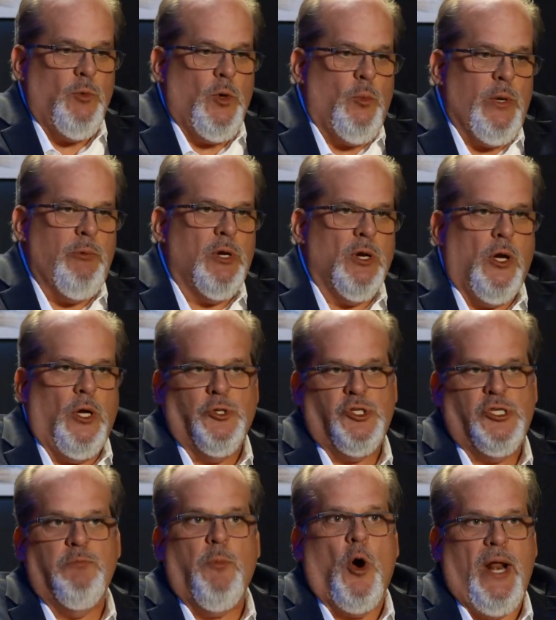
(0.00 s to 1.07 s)
what we would call
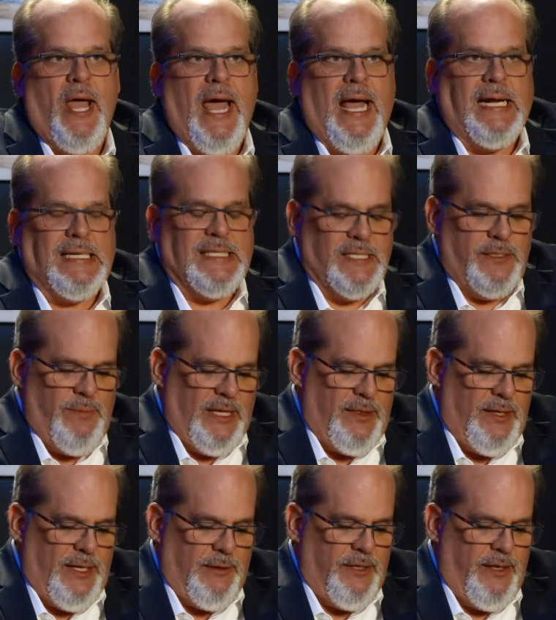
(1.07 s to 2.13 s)
smart X at
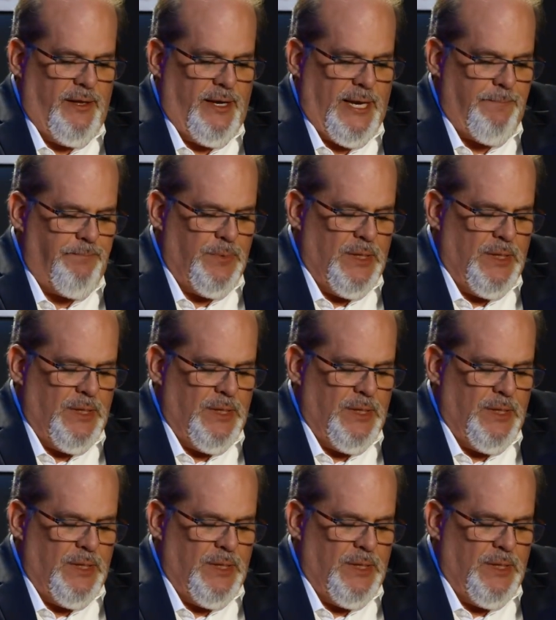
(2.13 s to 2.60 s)
the end of the day.